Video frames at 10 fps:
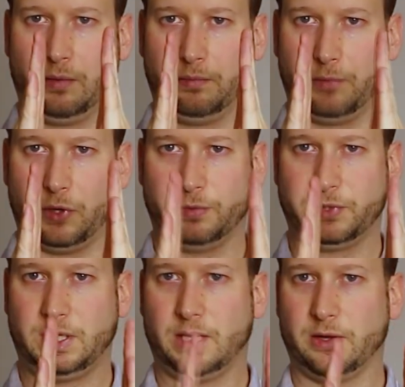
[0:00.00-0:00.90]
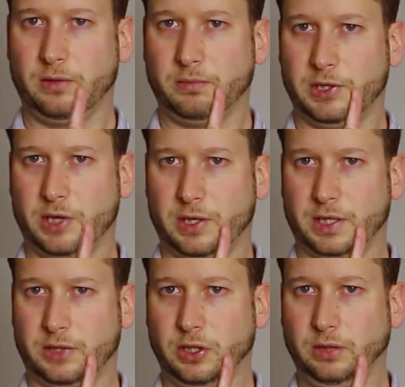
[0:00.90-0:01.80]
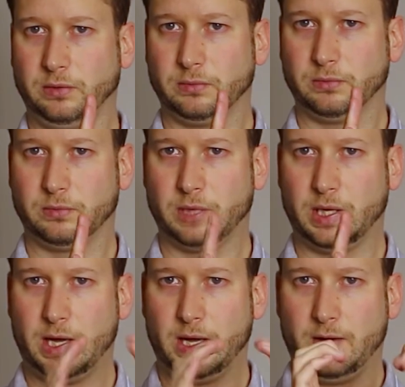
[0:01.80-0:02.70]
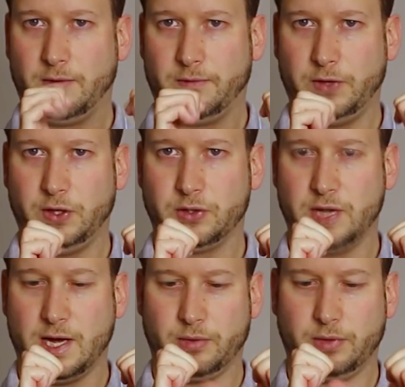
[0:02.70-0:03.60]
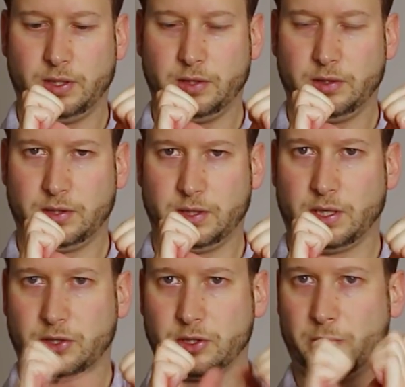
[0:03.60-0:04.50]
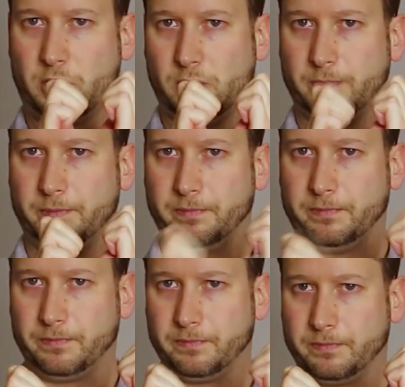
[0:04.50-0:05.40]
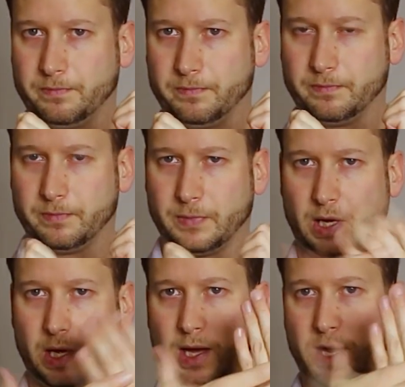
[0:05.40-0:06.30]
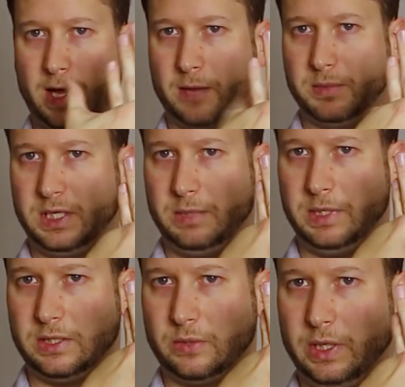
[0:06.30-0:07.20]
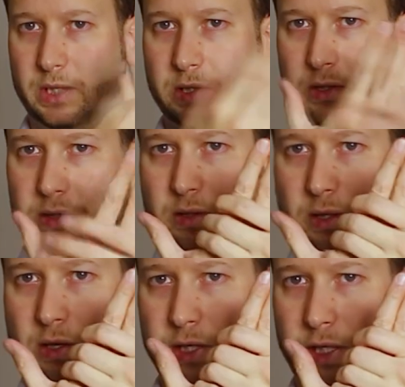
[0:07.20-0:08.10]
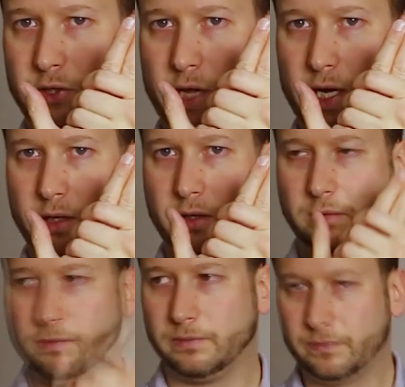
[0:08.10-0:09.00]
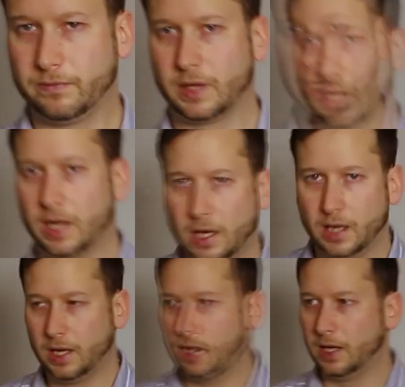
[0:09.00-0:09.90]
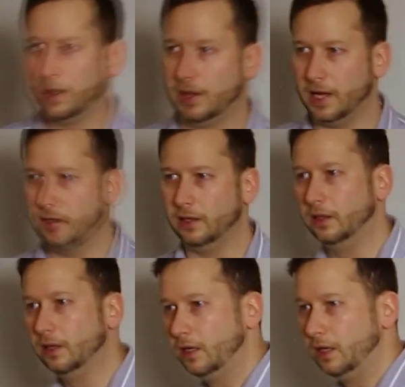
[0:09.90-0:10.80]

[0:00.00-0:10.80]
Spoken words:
palms together but not touching, fingers down to touch the palm. MCP squeeze on each hand, then